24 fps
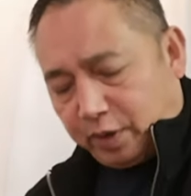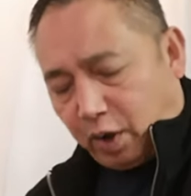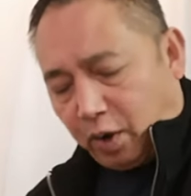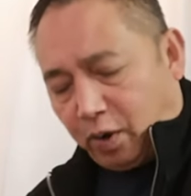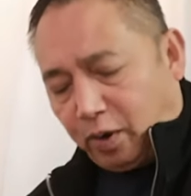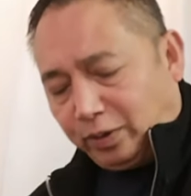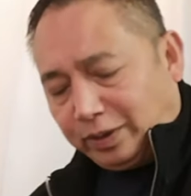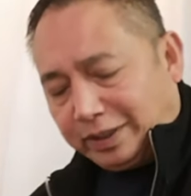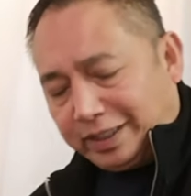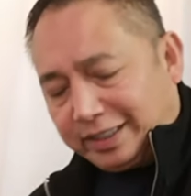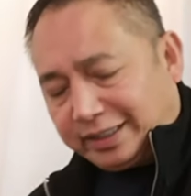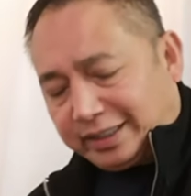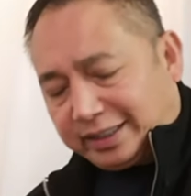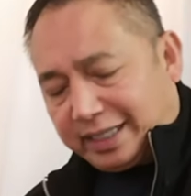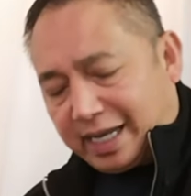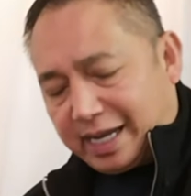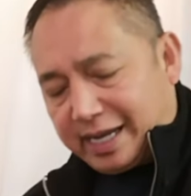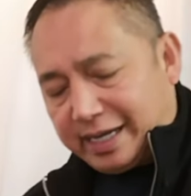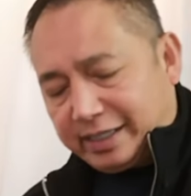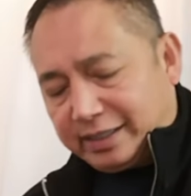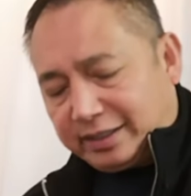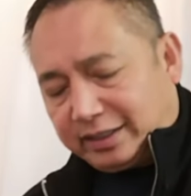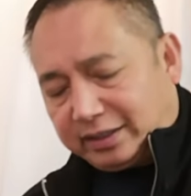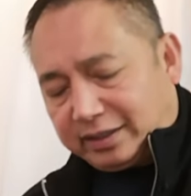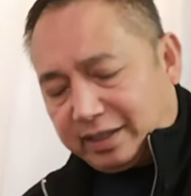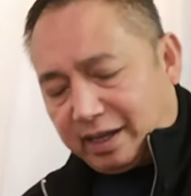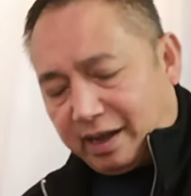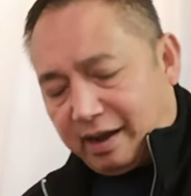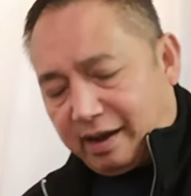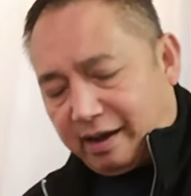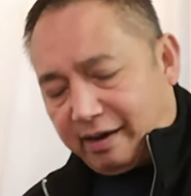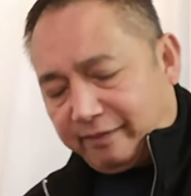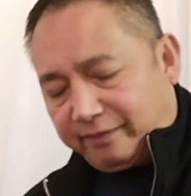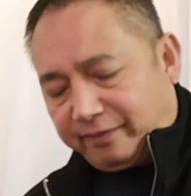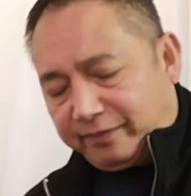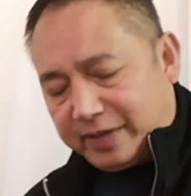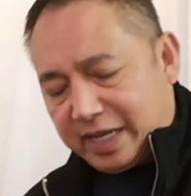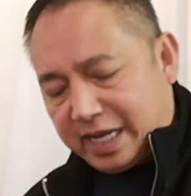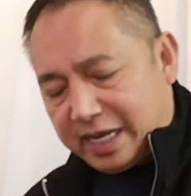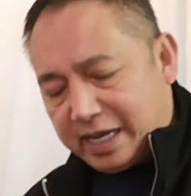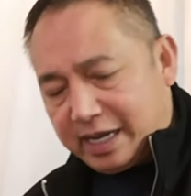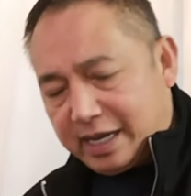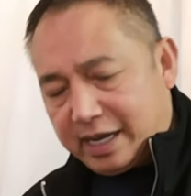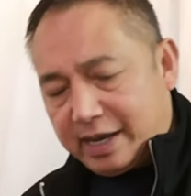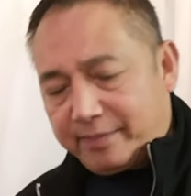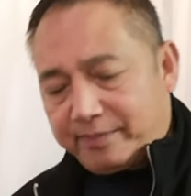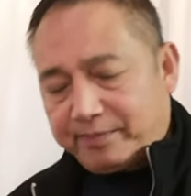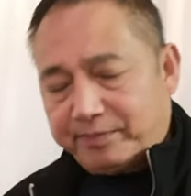all the sides of
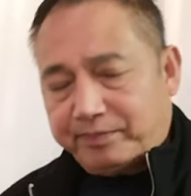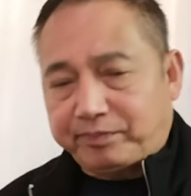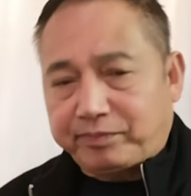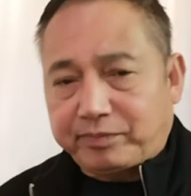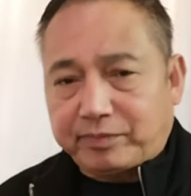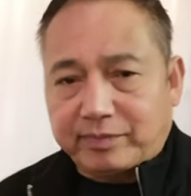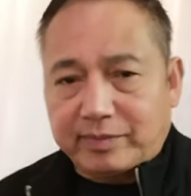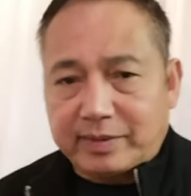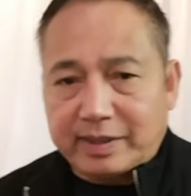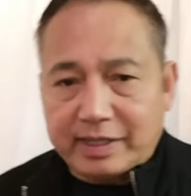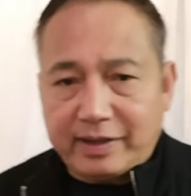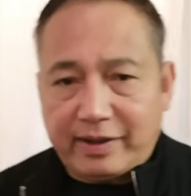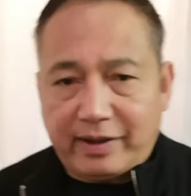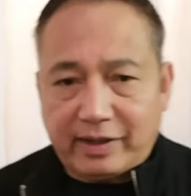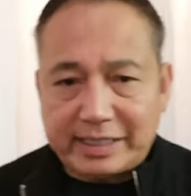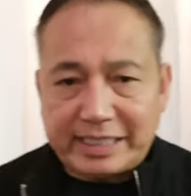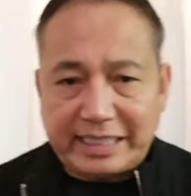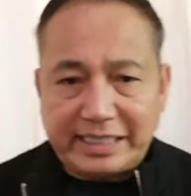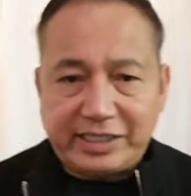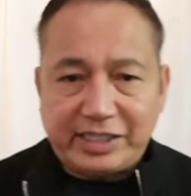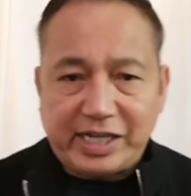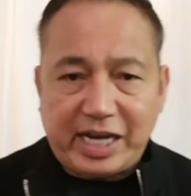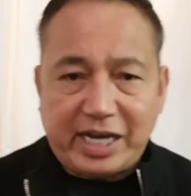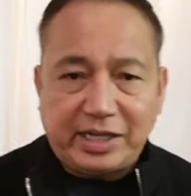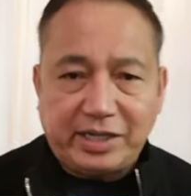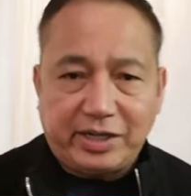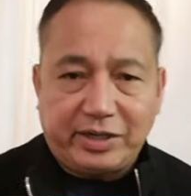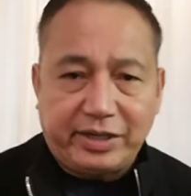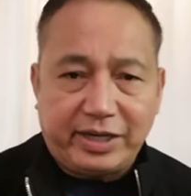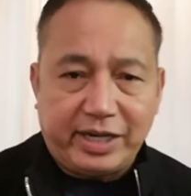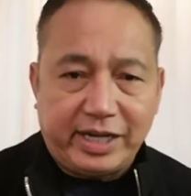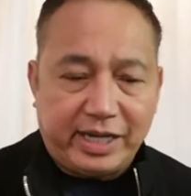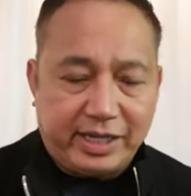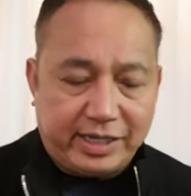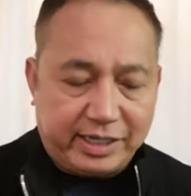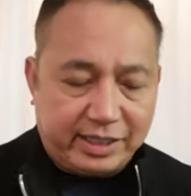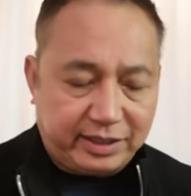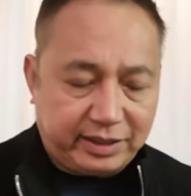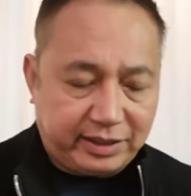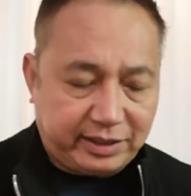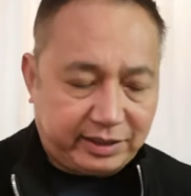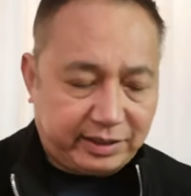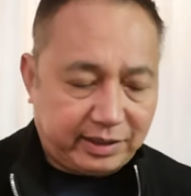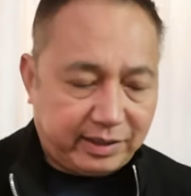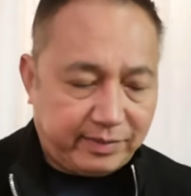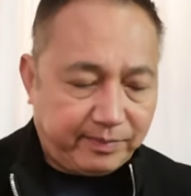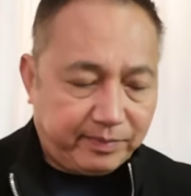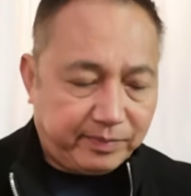the container is